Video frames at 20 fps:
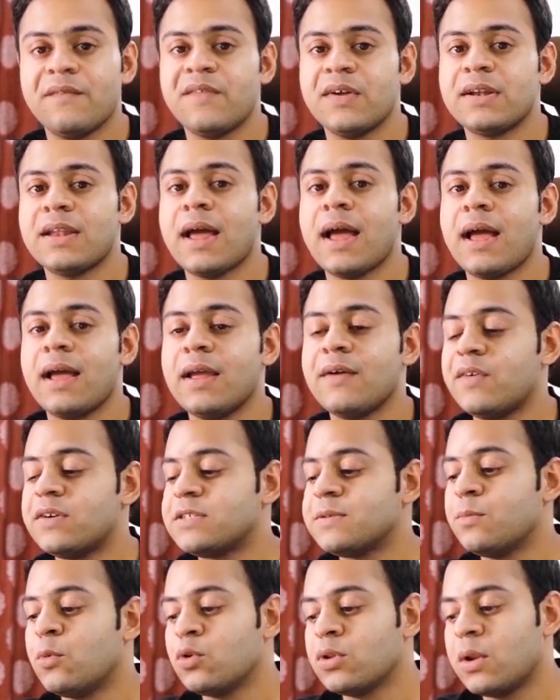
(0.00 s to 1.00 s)
If
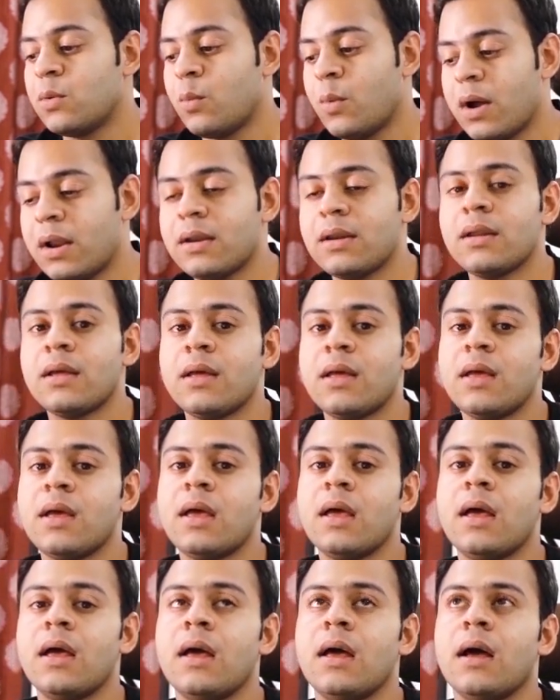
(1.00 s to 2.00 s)
it's more than
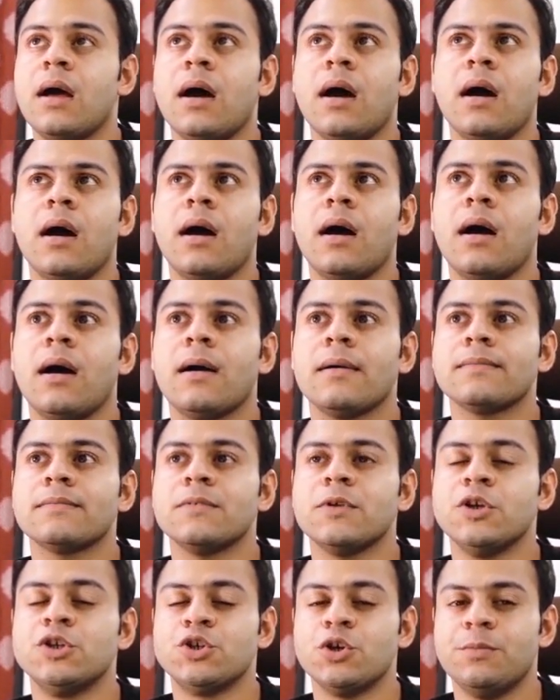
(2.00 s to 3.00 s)

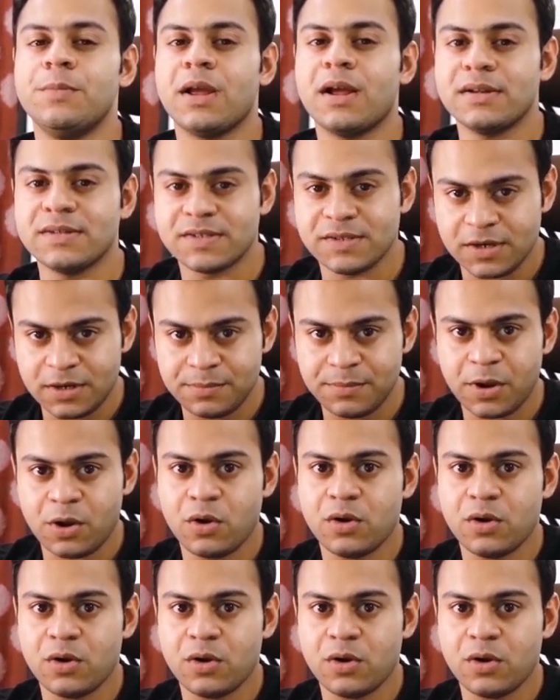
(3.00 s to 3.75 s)
1, you should be concerned,